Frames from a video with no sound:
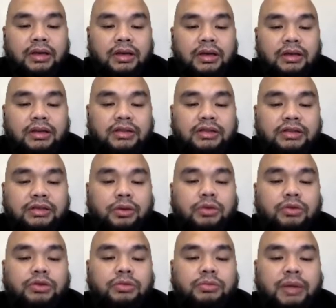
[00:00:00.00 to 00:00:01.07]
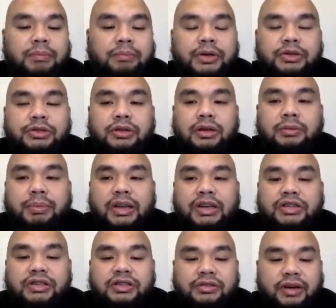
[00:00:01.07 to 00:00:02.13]
This is also my personal
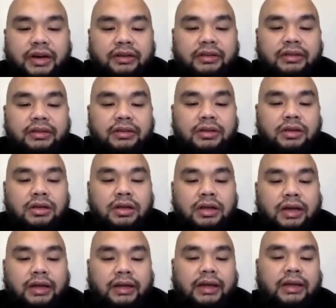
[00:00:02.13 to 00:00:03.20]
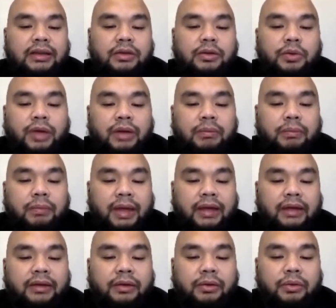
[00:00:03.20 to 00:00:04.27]
patient's record. Again, you can make
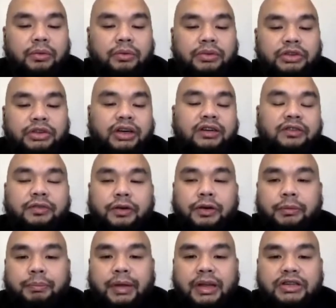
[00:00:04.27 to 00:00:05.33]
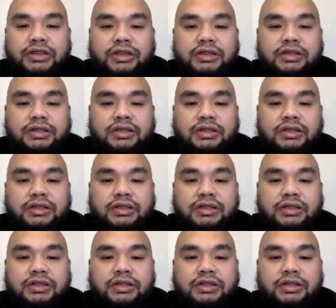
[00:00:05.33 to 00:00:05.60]
your own chart for your patients.